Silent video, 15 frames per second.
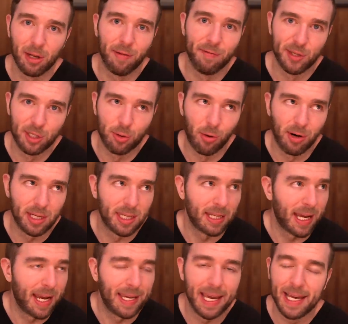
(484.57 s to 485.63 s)
of sorts. Like,
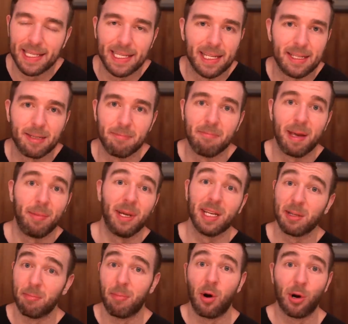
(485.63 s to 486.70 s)
I guess it's, maybe
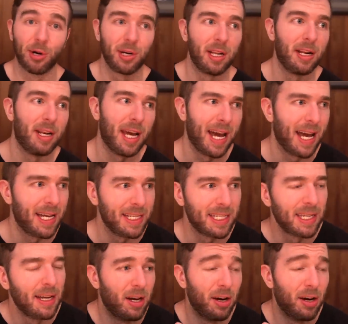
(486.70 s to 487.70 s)
it's marketed as